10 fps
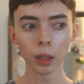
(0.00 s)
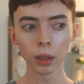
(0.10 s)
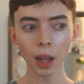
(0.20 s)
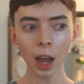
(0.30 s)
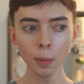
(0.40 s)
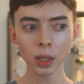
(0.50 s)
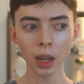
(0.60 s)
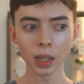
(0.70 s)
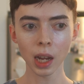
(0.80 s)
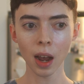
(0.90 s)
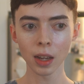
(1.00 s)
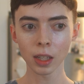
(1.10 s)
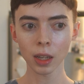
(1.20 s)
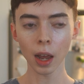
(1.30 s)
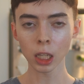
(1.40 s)
labs that
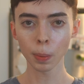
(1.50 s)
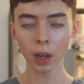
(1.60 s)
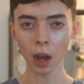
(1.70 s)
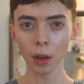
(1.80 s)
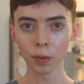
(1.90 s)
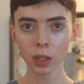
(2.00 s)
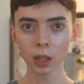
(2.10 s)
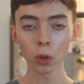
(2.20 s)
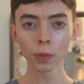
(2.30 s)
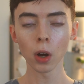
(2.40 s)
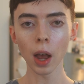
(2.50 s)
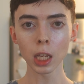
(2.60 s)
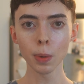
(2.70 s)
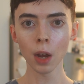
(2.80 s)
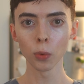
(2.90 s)
test S P Fs, first of all,
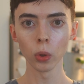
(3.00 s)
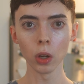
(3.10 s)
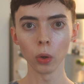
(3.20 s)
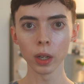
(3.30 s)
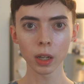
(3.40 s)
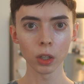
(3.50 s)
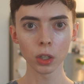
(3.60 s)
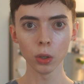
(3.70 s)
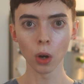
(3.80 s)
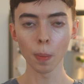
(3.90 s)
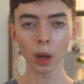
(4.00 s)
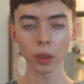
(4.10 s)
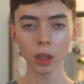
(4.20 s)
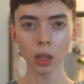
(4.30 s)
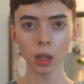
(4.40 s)
S P F really only tells you
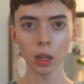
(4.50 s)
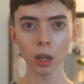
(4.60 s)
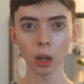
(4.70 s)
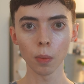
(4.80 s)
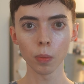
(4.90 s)
about the,